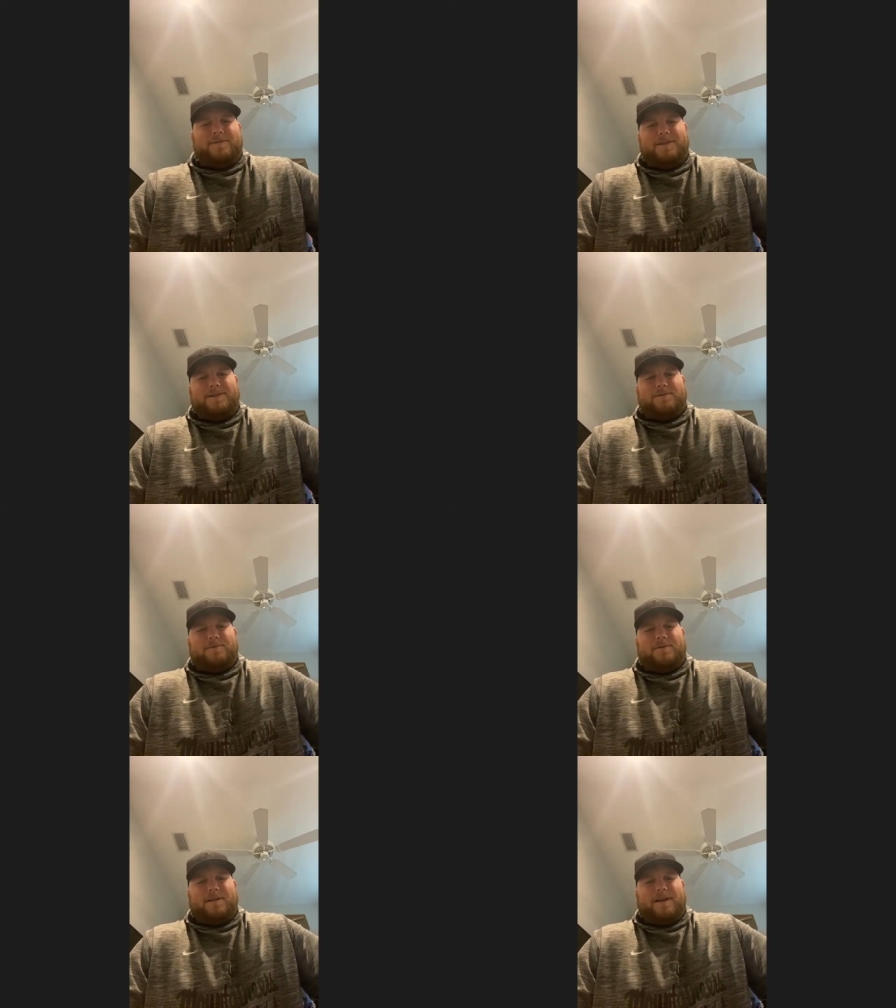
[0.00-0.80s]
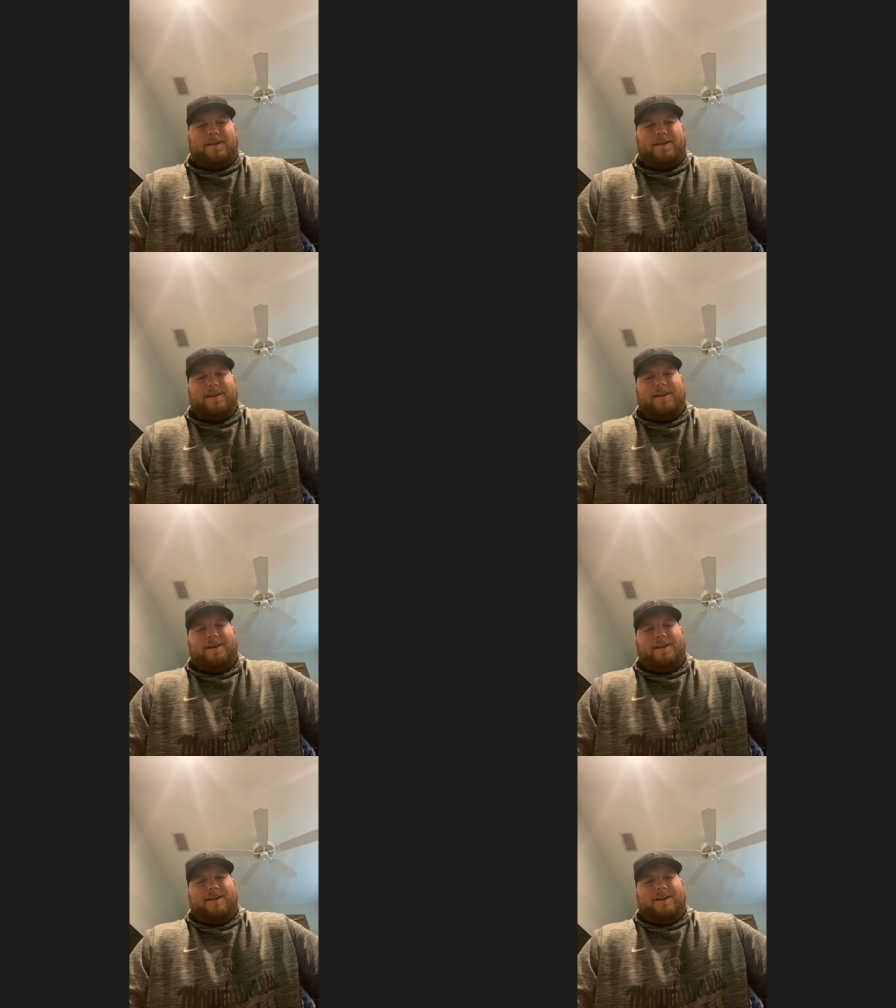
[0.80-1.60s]
Really just want to
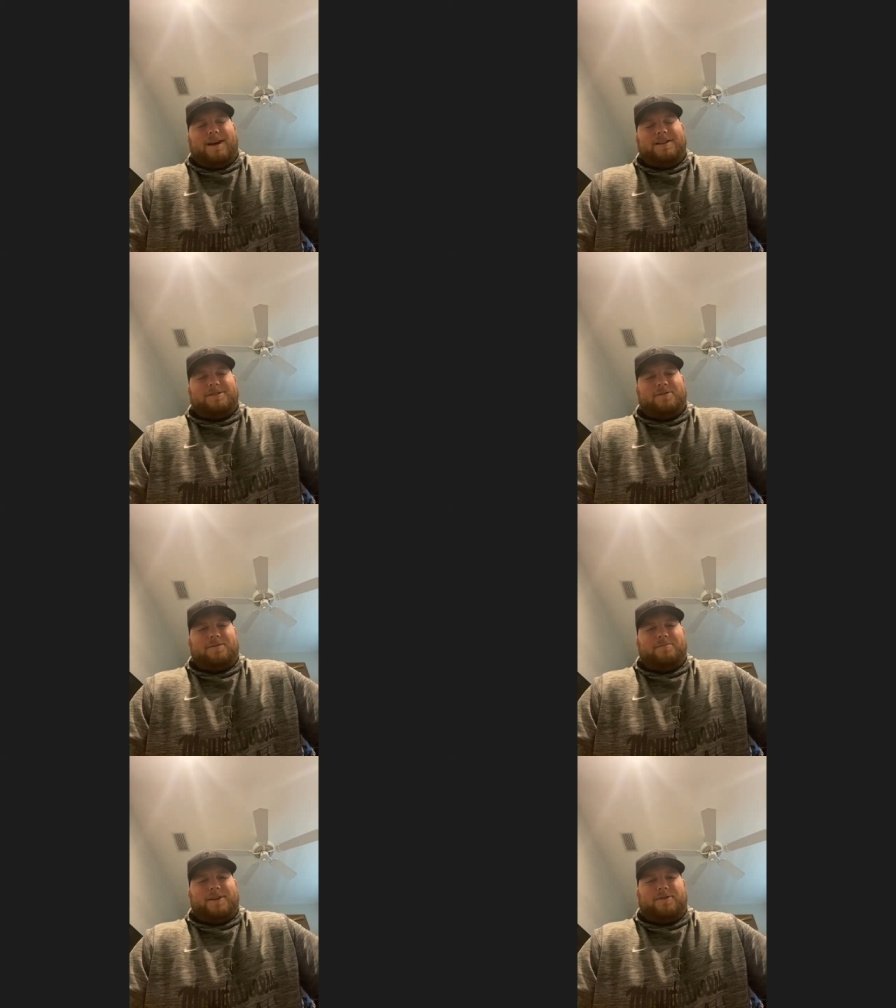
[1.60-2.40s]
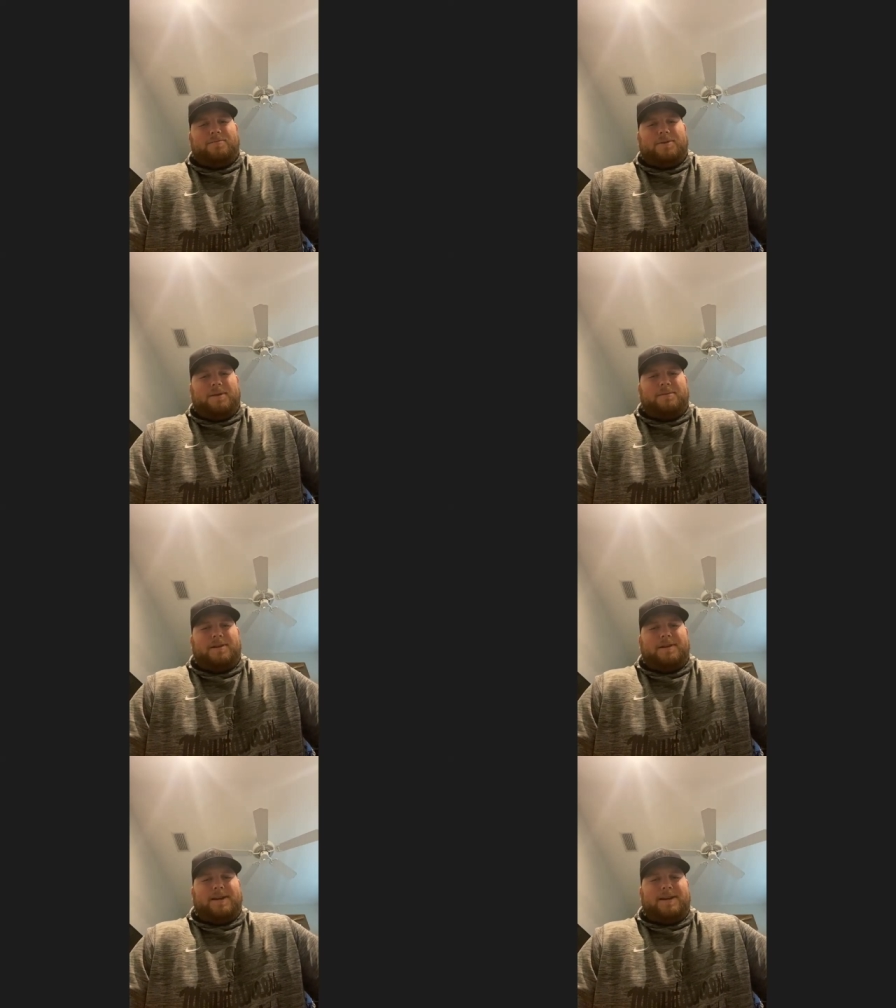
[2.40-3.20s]
I just don't want to be cooped up in
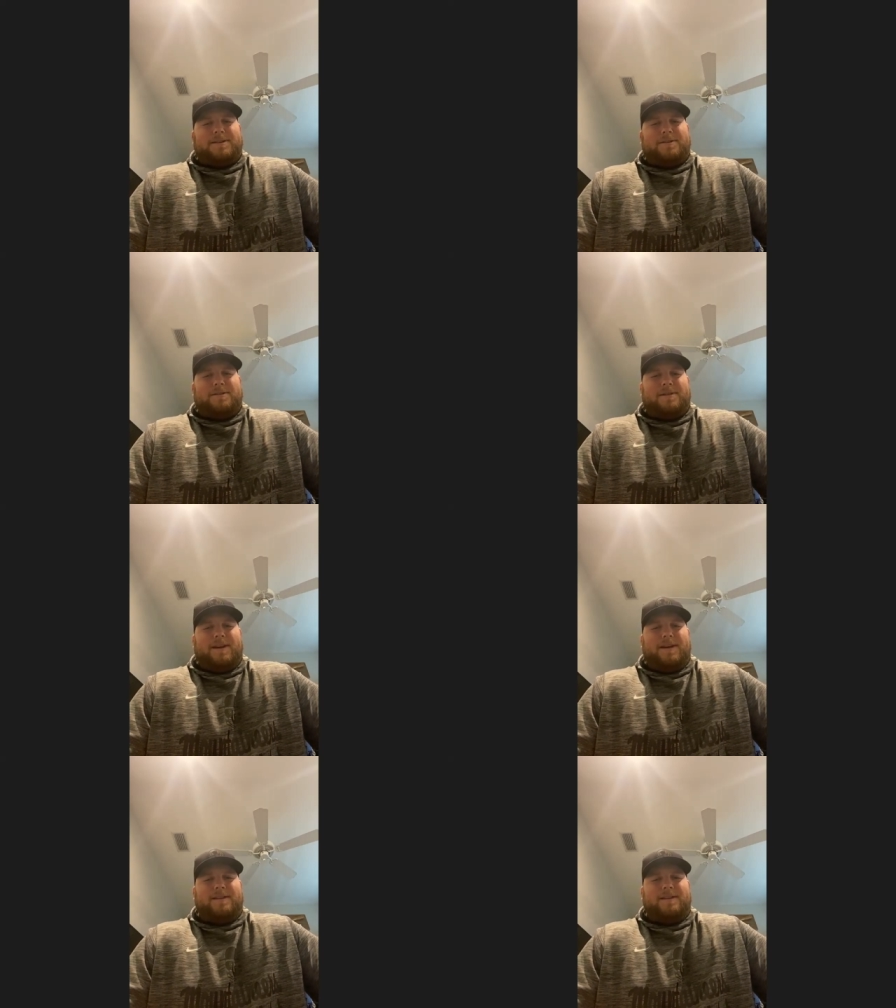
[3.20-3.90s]
a desk all day.